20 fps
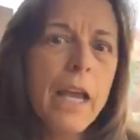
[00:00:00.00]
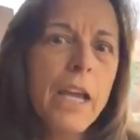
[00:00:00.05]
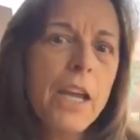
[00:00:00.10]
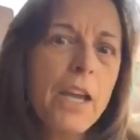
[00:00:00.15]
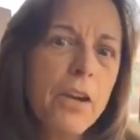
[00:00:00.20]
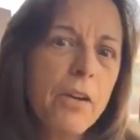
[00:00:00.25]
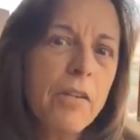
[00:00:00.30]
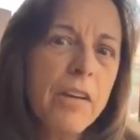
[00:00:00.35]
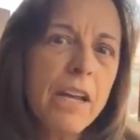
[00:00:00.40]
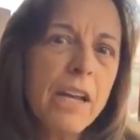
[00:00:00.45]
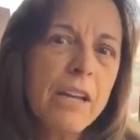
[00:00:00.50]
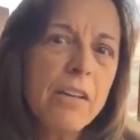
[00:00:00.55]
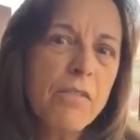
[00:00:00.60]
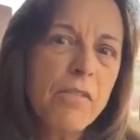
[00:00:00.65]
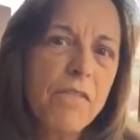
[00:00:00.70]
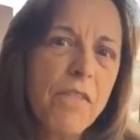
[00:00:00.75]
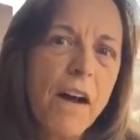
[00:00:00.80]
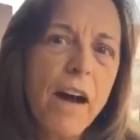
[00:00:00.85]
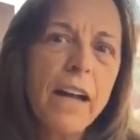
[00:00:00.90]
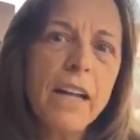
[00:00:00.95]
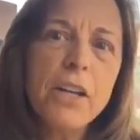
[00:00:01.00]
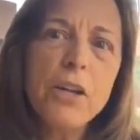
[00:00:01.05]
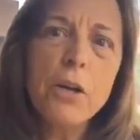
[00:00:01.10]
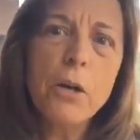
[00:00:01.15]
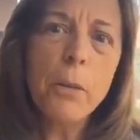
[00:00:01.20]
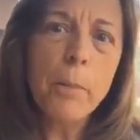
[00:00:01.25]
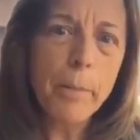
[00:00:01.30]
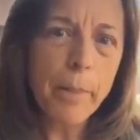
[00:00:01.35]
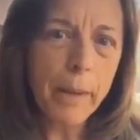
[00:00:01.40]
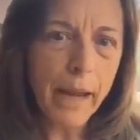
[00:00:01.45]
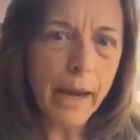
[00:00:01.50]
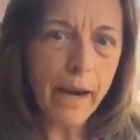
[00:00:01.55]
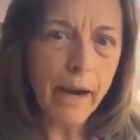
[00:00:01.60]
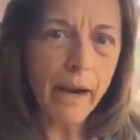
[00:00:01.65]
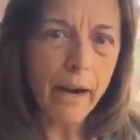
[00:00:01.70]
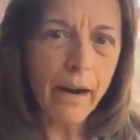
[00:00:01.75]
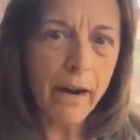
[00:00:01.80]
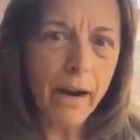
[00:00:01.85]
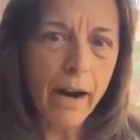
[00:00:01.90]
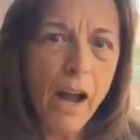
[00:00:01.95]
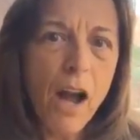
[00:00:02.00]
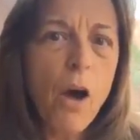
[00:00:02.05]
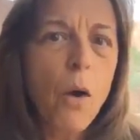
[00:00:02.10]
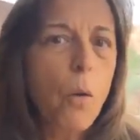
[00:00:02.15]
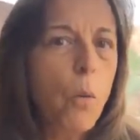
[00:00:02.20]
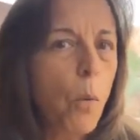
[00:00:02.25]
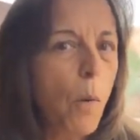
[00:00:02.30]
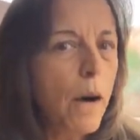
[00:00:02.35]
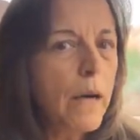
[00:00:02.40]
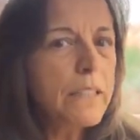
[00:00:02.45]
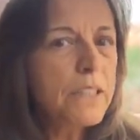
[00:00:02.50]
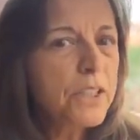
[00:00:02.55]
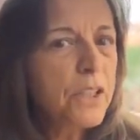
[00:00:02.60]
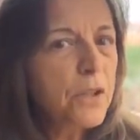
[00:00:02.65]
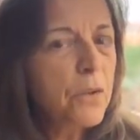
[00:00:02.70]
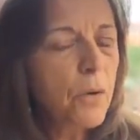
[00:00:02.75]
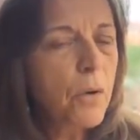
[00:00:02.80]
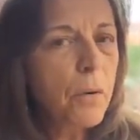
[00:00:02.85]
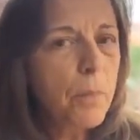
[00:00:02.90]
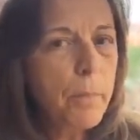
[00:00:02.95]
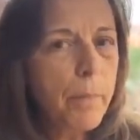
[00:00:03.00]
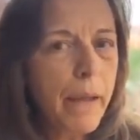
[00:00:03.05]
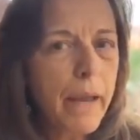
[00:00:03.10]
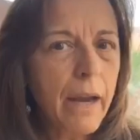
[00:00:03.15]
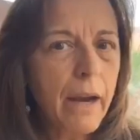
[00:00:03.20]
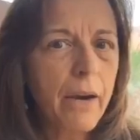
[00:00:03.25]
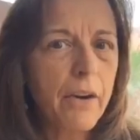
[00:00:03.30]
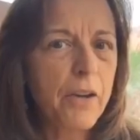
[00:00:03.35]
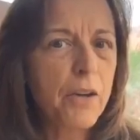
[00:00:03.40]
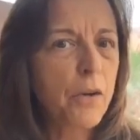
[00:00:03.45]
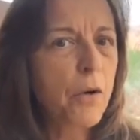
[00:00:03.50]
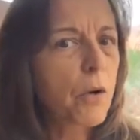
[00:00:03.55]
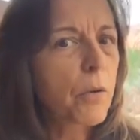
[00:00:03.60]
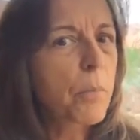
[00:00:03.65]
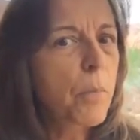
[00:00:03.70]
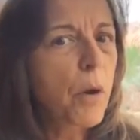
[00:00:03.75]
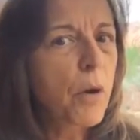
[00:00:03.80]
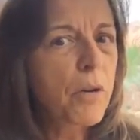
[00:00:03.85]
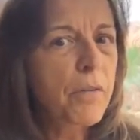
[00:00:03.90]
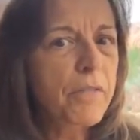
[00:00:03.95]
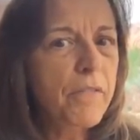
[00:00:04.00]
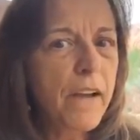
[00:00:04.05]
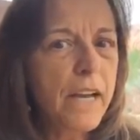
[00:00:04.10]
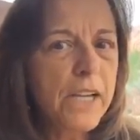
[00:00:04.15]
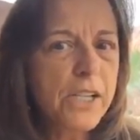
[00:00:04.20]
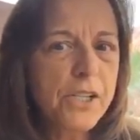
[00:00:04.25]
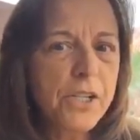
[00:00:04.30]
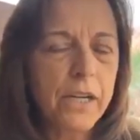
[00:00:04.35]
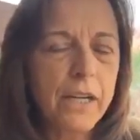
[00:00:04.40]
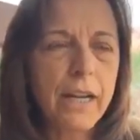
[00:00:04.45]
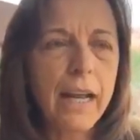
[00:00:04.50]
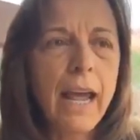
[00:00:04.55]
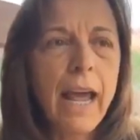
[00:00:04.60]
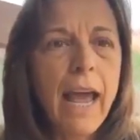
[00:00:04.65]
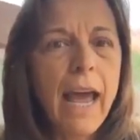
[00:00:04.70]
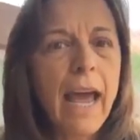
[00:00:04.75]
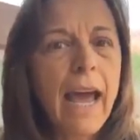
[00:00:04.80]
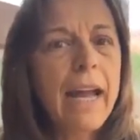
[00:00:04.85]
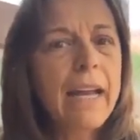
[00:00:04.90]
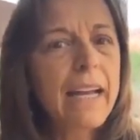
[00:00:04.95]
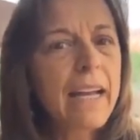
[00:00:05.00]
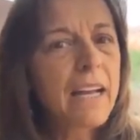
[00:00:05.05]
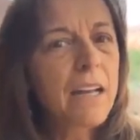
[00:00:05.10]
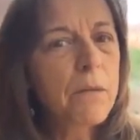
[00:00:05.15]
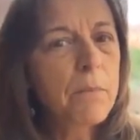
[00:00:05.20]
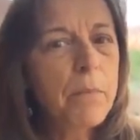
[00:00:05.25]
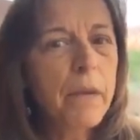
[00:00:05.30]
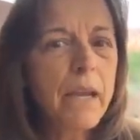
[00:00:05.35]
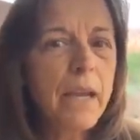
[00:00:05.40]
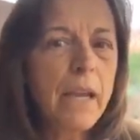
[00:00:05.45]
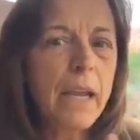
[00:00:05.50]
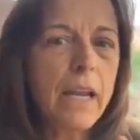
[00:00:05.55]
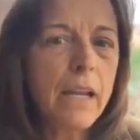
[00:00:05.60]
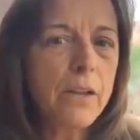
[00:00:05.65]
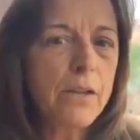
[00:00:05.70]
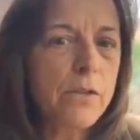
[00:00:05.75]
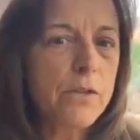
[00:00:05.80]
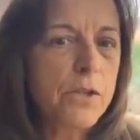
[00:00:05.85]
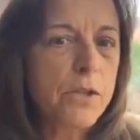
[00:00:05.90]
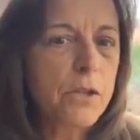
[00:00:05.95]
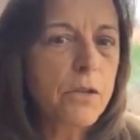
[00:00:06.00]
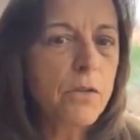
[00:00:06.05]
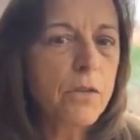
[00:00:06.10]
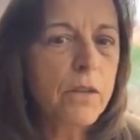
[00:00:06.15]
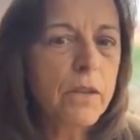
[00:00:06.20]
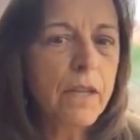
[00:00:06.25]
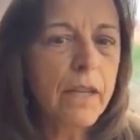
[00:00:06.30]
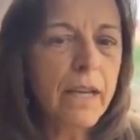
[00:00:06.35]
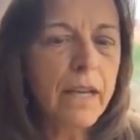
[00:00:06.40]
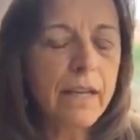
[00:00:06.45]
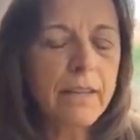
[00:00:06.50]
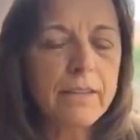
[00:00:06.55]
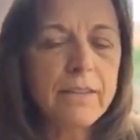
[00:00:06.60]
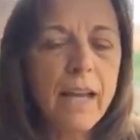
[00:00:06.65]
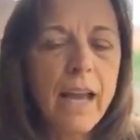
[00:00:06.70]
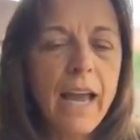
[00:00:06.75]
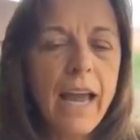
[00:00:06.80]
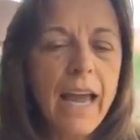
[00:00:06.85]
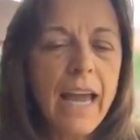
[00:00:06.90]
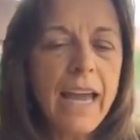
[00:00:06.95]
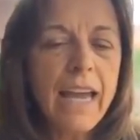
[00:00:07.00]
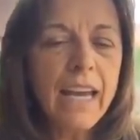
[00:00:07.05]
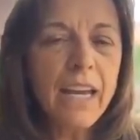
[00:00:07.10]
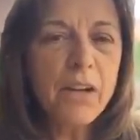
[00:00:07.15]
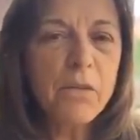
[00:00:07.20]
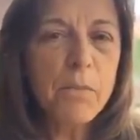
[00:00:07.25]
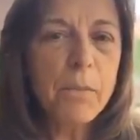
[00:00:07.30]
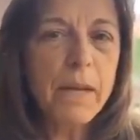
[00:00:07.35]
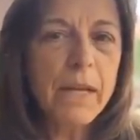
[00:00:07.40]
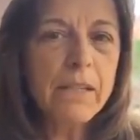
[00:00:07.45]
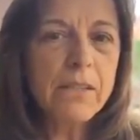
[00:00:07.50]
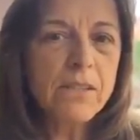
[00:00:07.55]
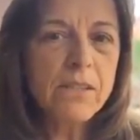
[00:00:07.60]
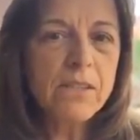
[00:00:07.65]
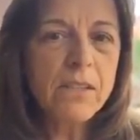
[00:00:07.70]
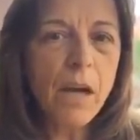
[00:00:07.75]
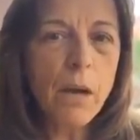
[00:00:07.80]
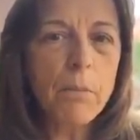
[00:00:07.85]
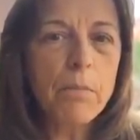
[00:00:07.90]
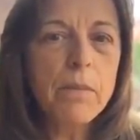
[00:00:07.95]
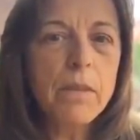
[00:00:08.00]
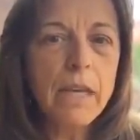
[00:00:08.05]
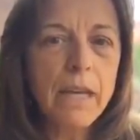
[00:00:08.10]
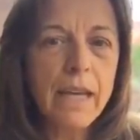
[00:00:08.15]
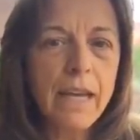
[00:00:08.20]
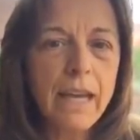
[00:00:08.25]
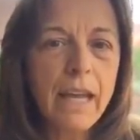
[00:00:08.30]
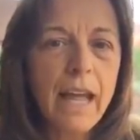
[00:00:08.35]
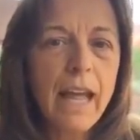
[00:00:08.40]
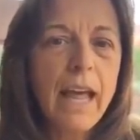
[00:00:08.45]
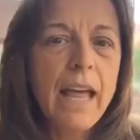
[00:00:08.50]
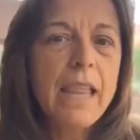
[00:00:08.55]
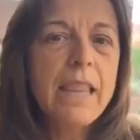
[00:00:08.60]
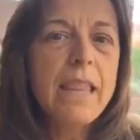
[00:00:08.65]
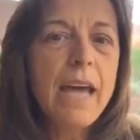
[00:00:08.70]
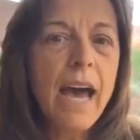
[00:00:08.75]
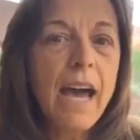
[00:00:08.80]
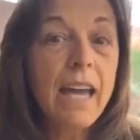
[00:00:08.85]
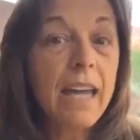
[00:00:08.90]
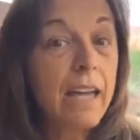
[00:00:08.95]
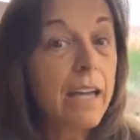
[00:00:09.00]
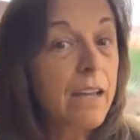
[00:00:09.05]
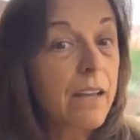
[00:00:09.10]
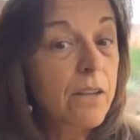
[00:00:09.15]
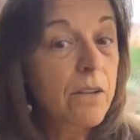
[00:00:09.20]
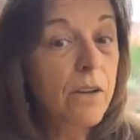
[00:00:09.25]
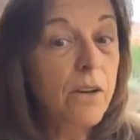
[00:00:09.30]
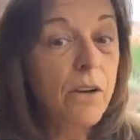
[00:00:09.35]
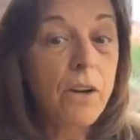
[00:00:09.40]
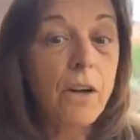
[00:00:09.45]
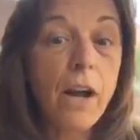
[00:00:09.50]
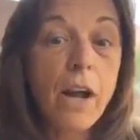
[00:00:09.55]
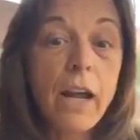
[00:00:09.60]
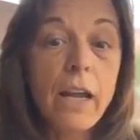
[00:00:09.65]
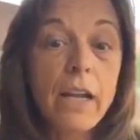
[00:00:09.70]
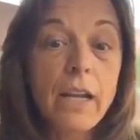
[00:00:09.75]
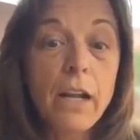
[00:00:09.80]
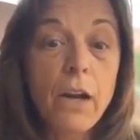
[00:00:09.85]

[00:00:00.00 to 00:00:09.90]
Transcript: You need to find your bear. What's your bear, your motivation? And it can be either two things. It can be something that either,